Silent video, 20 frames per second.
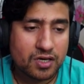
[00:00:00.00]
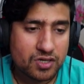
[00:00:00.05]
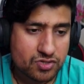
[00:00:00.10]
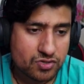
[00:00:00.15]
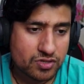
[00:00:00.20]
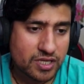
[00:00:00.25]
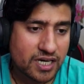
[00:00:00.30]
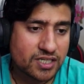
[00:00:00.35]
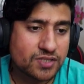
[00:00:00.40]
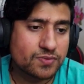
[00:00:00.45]

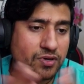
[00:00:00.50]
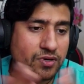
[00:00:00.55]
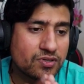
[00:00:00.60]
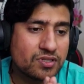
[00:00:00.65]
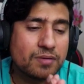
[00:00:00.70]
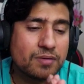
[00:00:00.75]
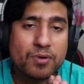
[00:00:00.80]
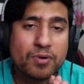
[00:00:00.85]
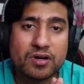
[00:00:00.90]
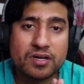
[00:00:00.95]
So that's one of
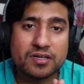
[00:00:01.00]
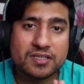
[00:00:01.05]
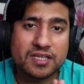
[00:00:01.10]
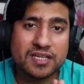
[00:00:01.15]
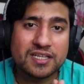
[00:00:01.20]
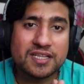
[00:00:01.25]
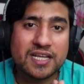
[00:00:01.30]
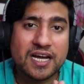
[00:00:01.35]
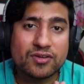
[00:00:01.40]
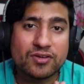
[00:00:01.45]
the important
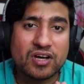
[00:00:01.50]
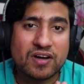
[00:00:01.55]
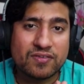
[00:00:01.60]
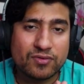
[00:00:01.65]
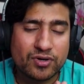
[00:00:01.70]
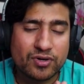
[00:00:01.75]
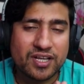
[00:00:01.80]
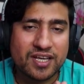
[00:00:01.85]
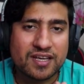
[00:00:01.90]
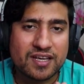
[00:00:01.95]
thing that you have
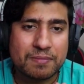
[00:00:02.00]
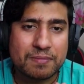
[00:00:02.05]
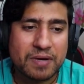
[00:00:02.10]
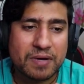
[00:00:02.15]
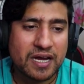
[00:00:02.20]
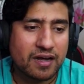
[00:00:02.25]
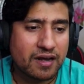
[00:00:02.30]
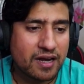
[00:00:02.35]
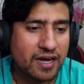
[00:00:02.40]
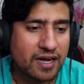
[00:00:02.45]
to take in
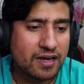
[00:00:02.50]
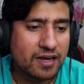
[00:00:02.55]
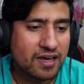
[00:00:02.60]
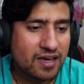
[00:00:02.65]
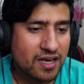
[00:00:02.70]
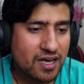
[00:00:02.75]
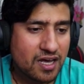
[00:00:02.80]
mind, right?